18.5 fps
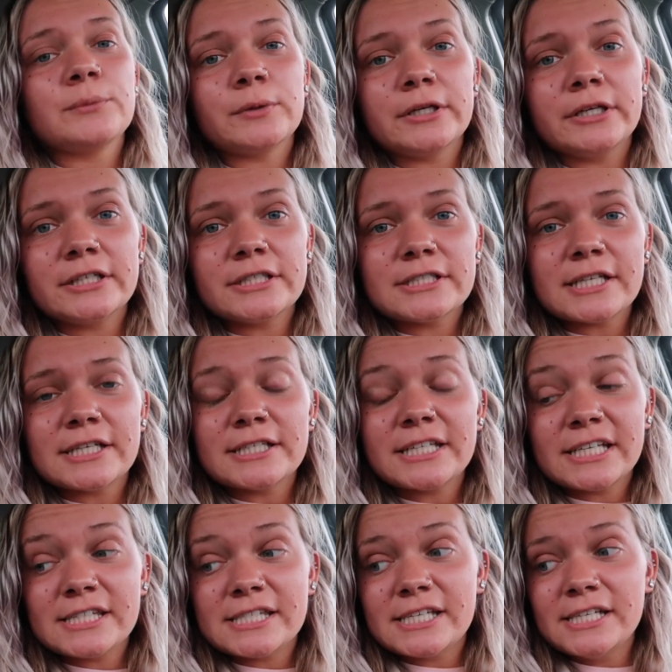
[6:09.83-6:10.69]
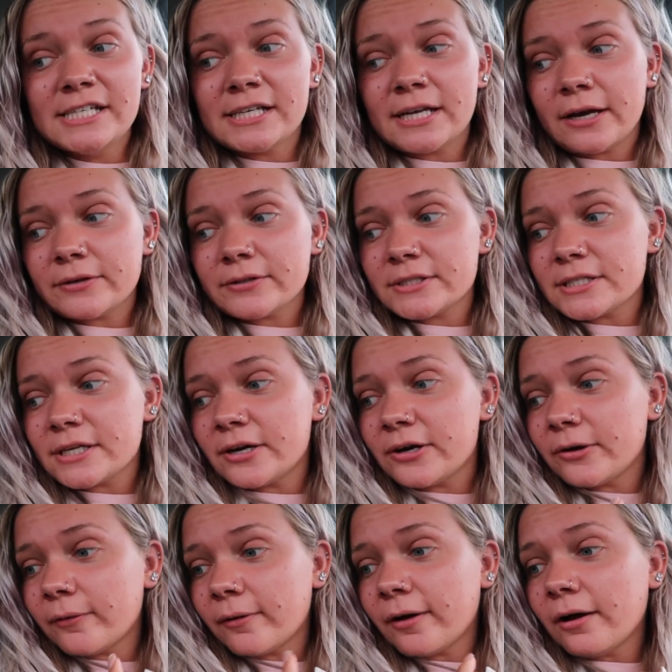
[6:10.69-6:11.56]
We're here at Suntan City now, so
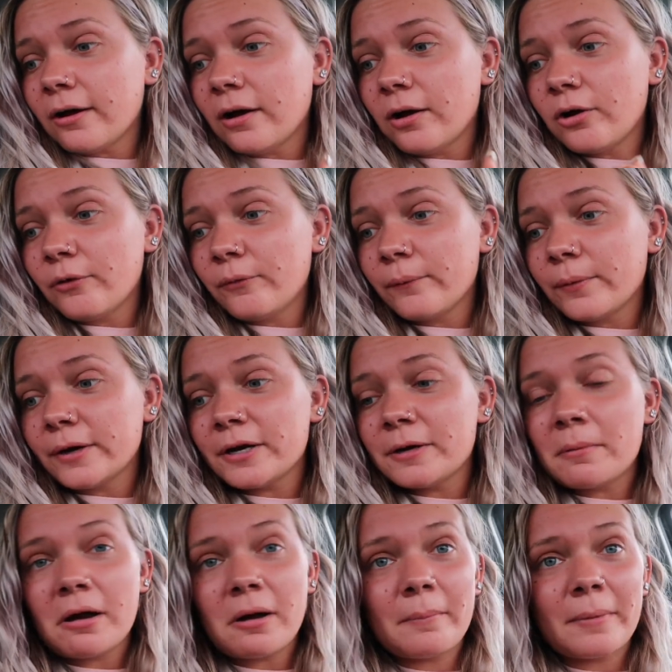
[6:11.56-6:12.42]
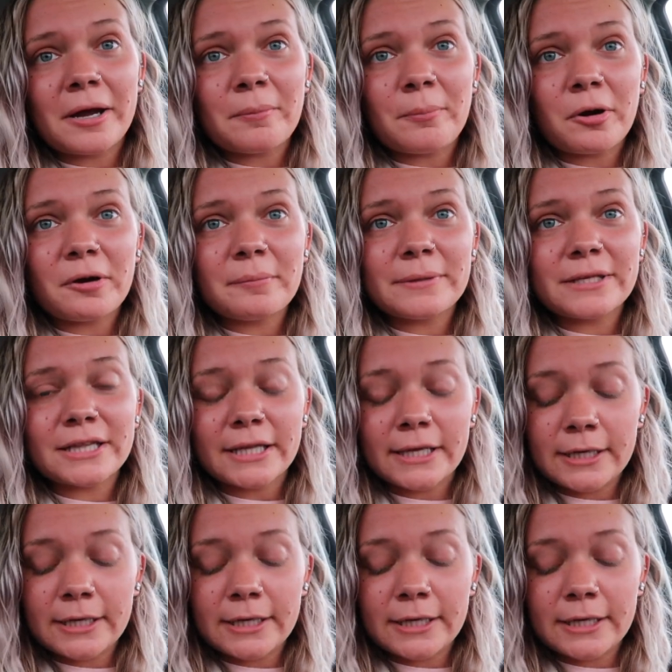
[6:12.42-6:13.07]
I'll worry about my apartment